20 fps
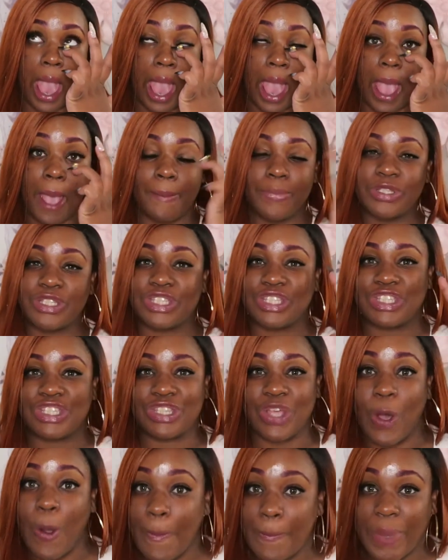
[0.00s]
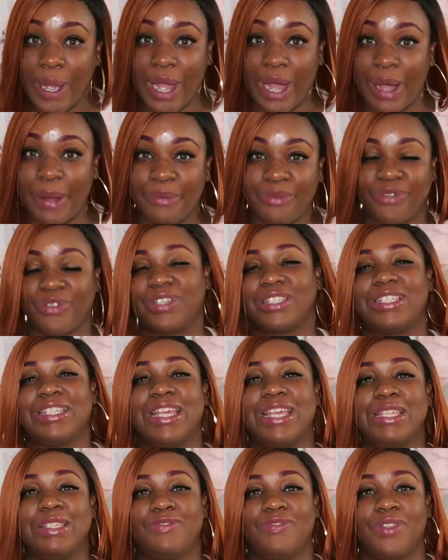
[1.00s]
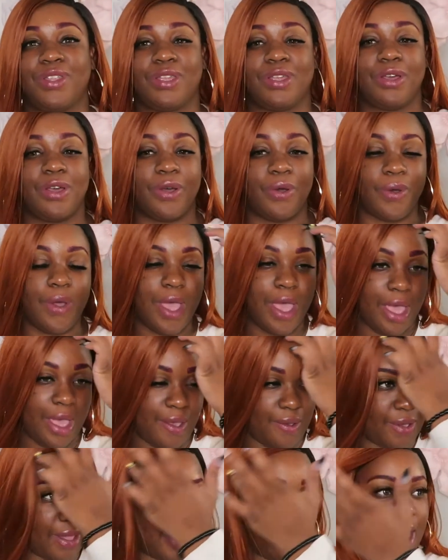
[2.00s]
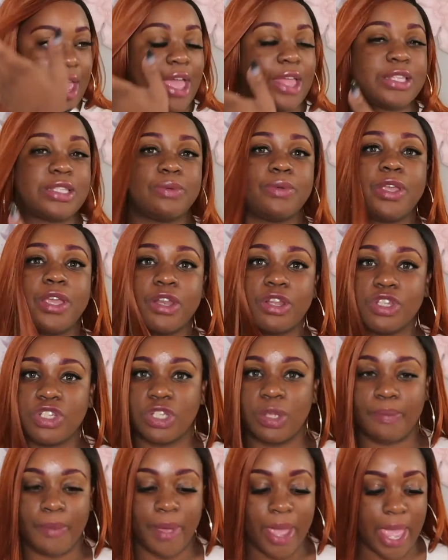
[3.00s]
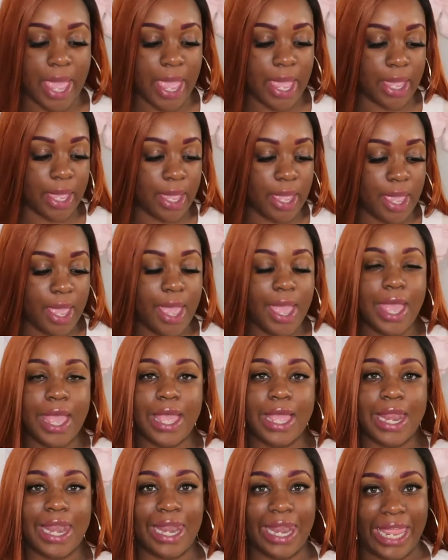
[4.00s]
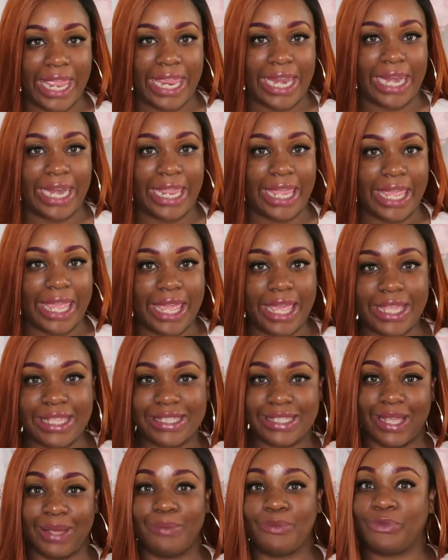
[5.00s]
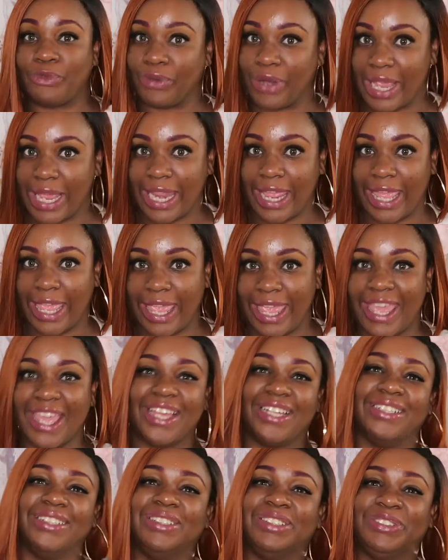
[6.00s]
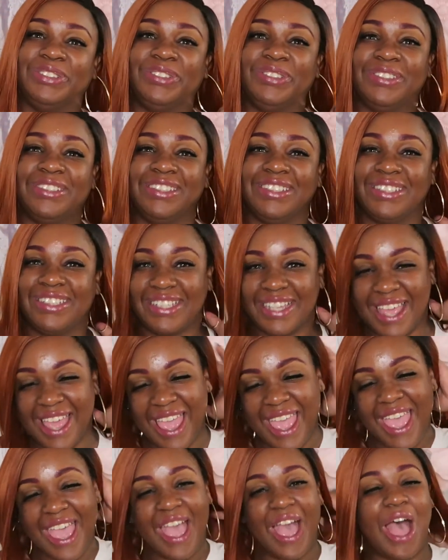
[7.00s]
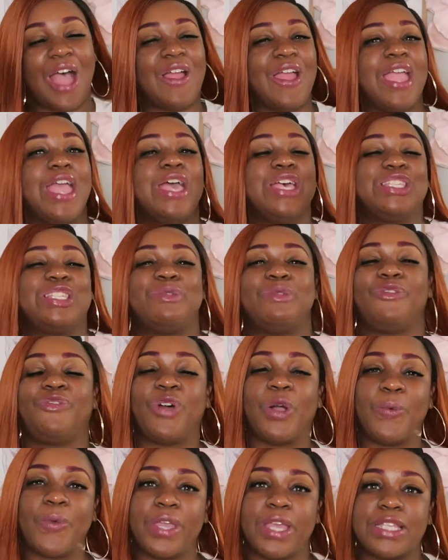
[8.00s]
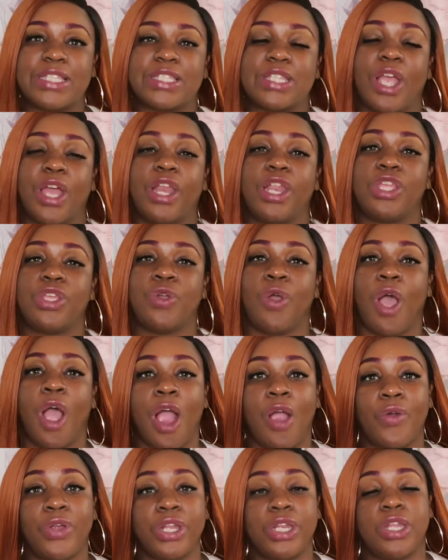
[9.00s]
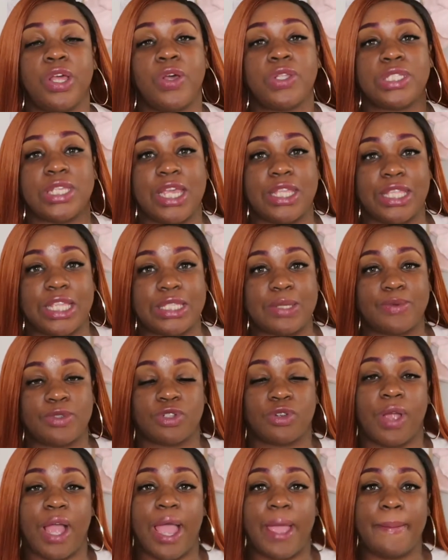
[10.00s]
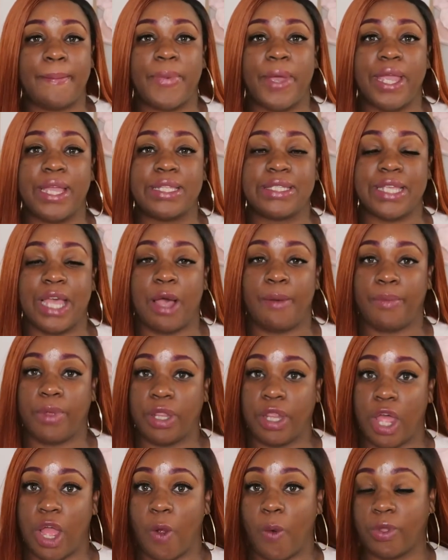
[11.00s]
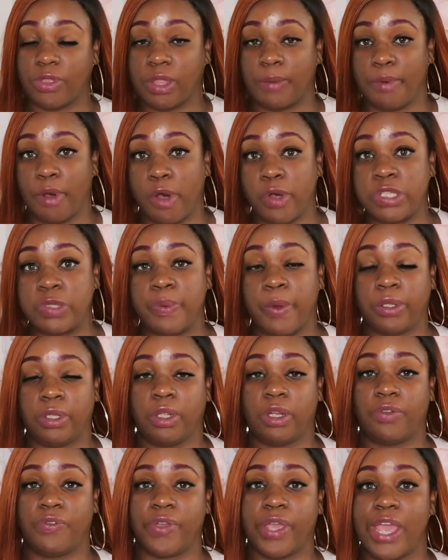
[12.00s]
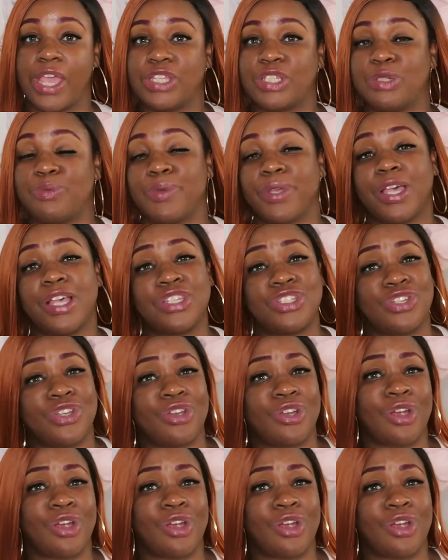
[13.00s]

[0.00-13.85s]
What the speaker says: am so pumped for today's video. Kind of had some energy back lately, so I'm ready. Alright, so before we get started, you already know to hit the subscribe button down below with the post bell notification, because your